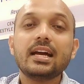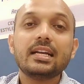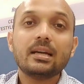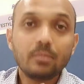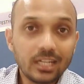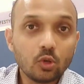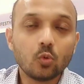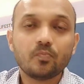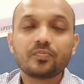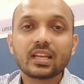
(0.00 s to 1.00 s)
Number
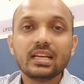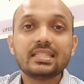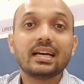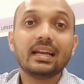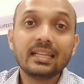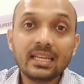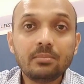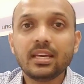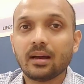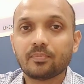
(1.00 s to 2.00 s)
2 is
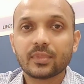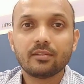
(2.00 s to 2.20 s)
anemia.